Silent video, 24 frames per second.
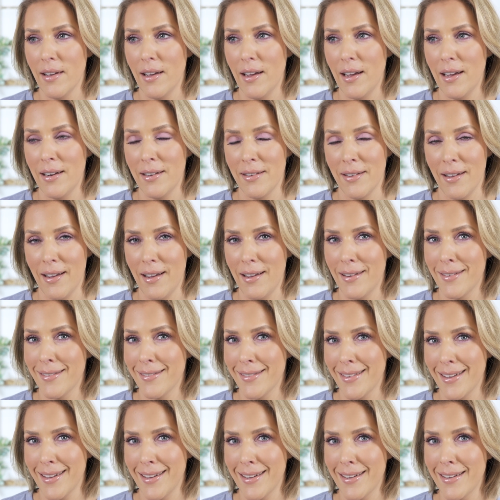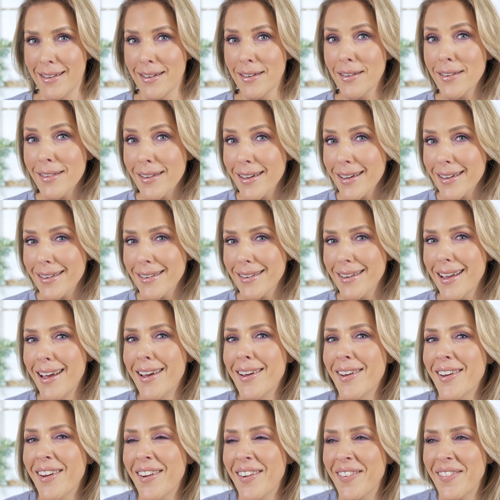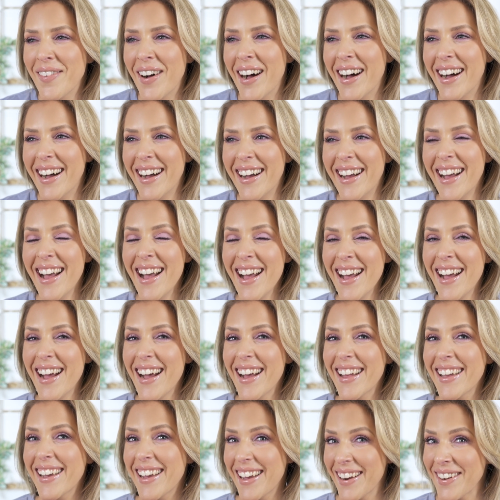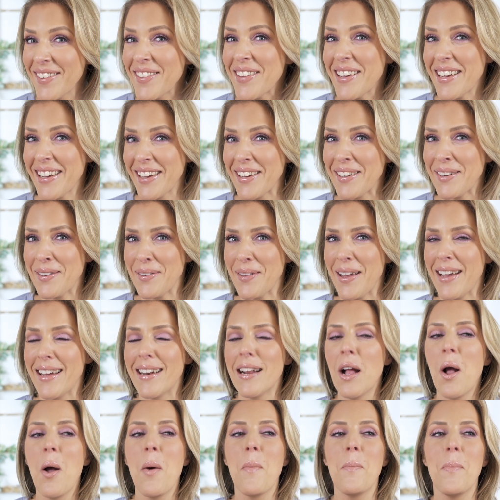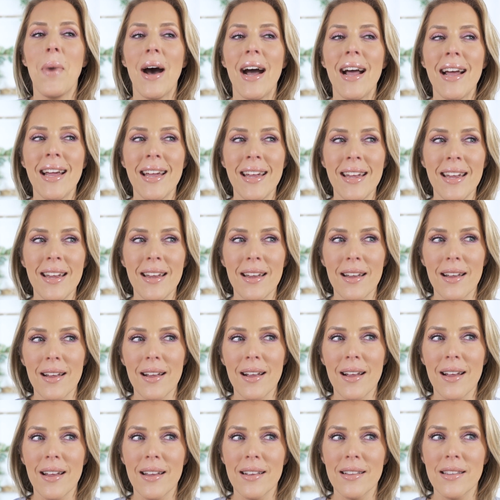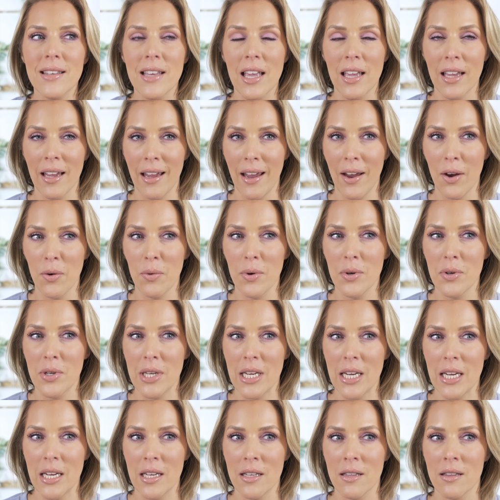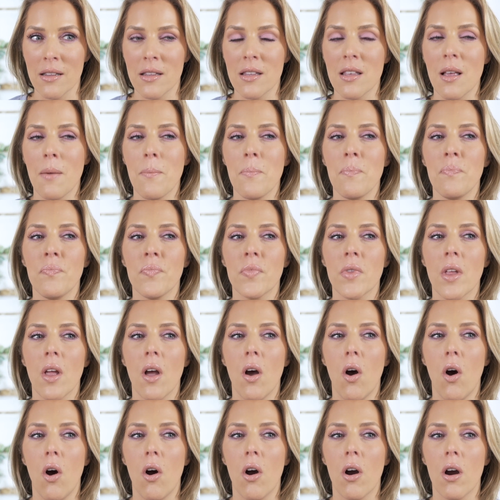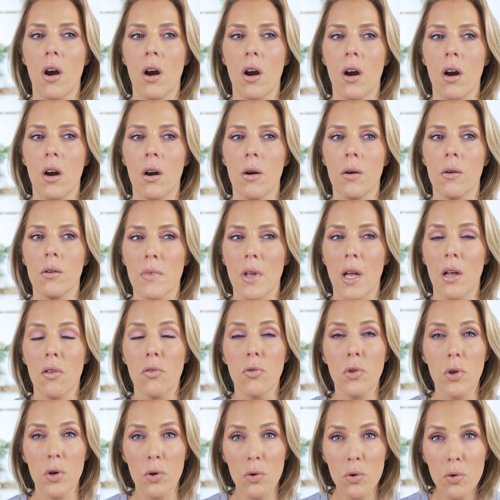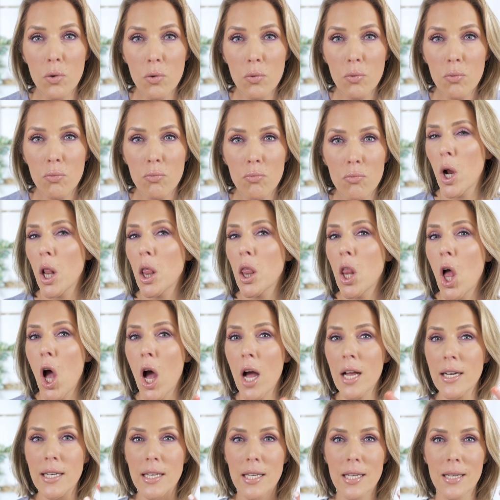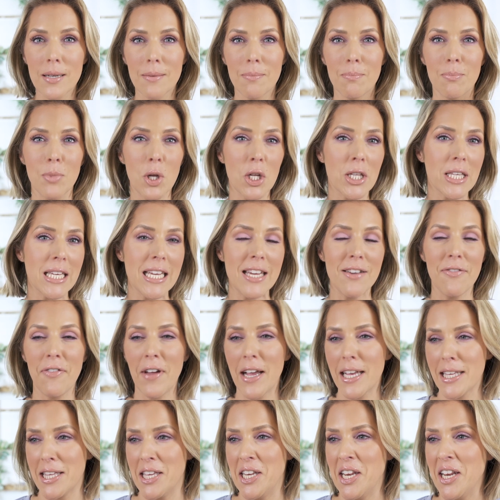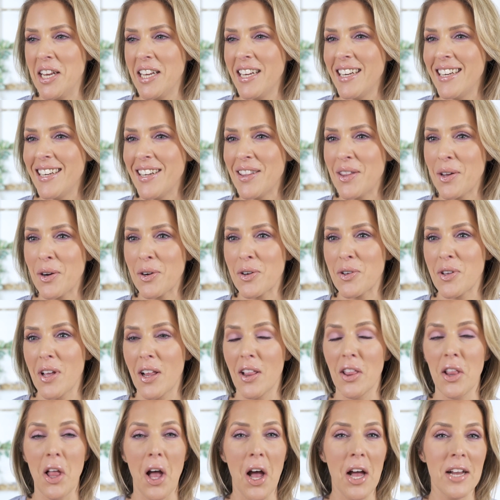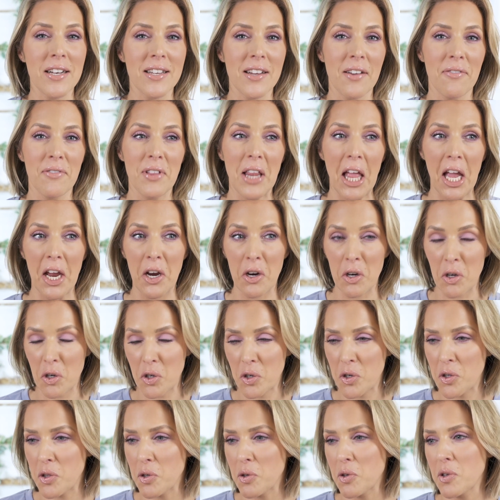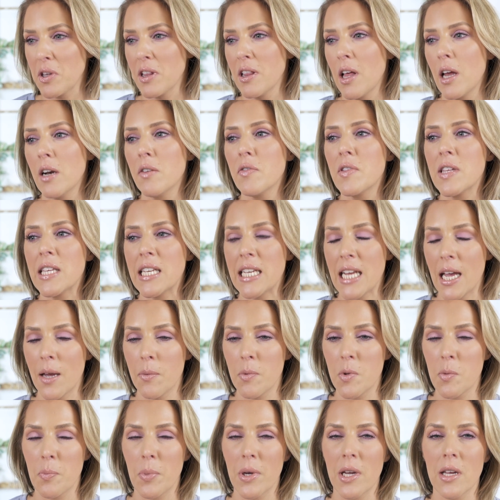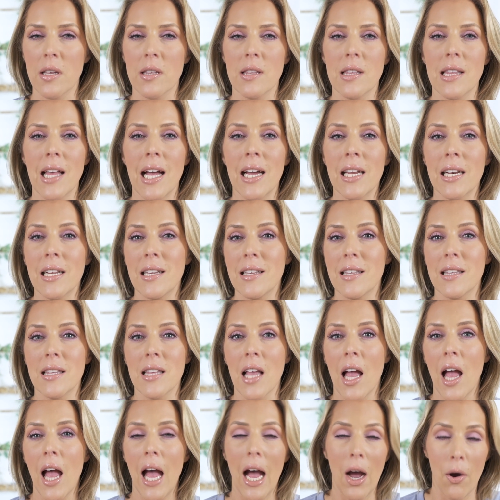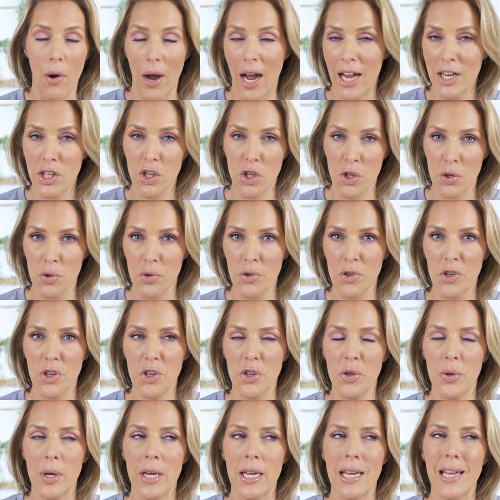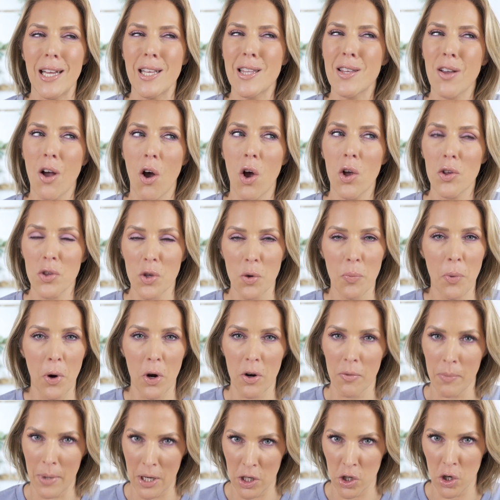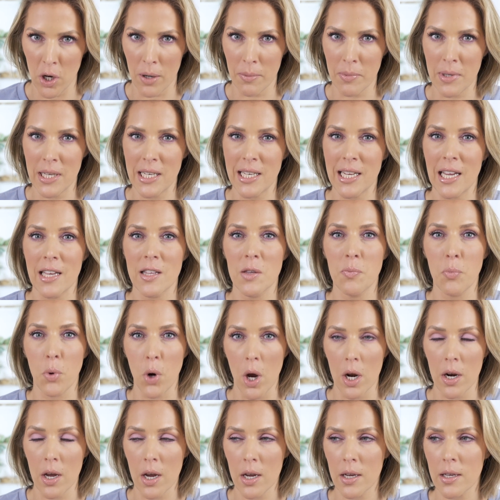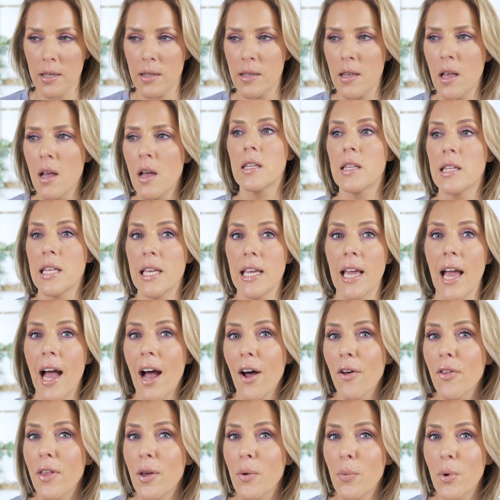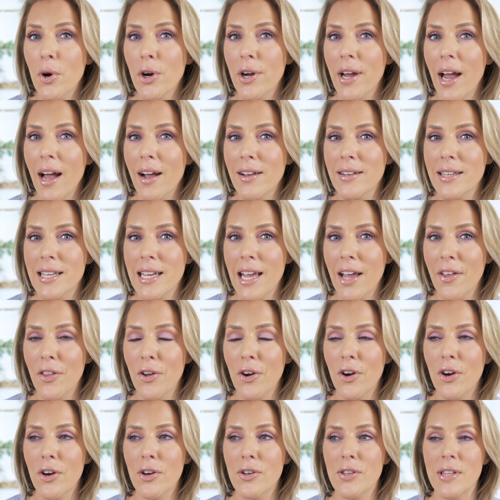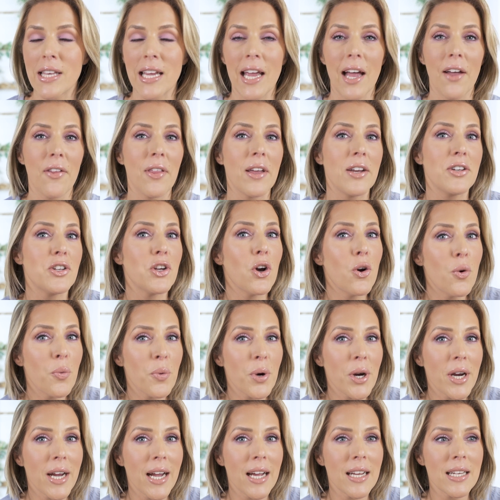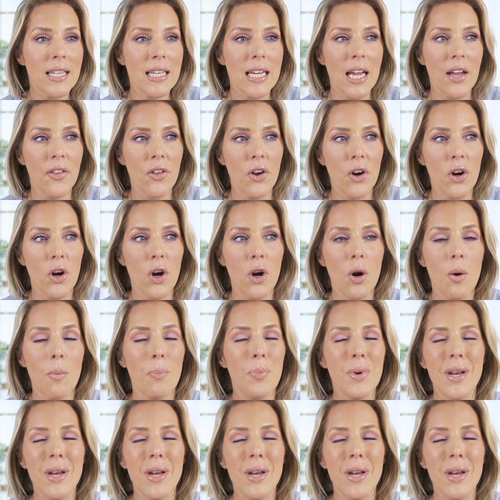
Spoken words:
I don't think I can do that. Like, I don't think I can do that. My skincare routines are a lot multifaceted. There's a lot of layers. There's a lot of steps because that is how I choose to do it. It's also part of my job to test products, see how they work out together, see how they don't work out together.